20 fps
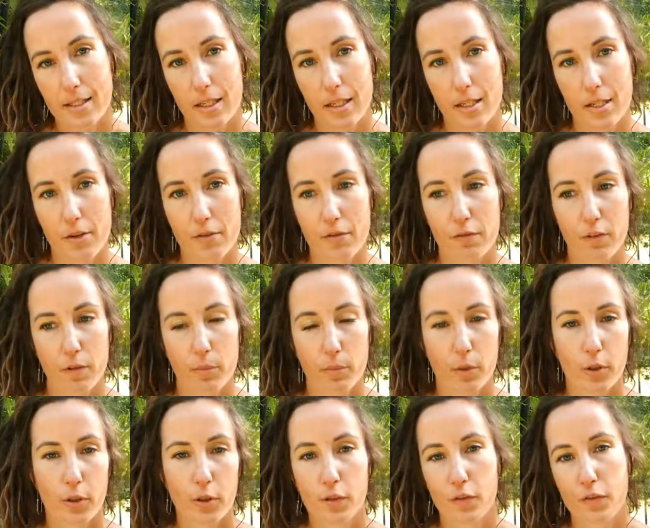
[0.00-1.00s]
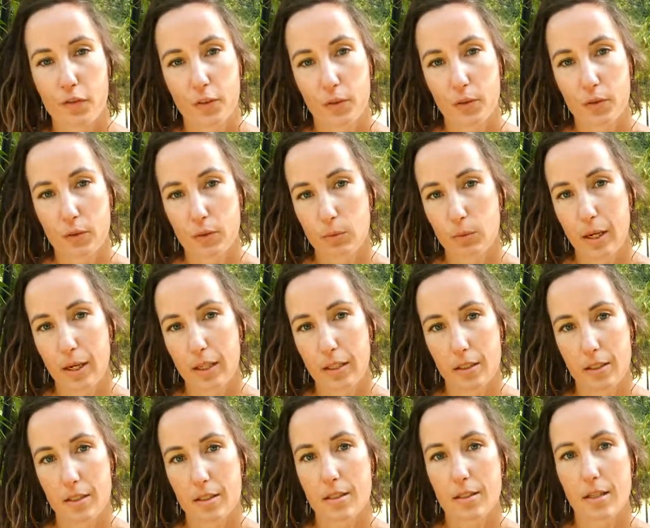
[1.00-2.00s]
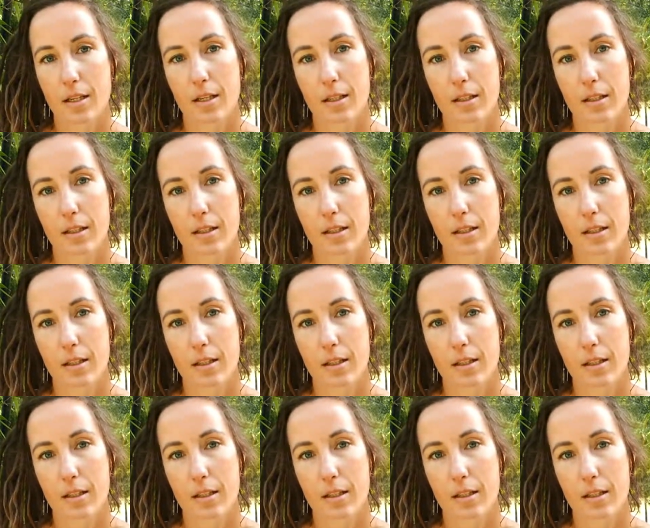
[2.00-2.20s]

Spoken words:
and you've removed all the ones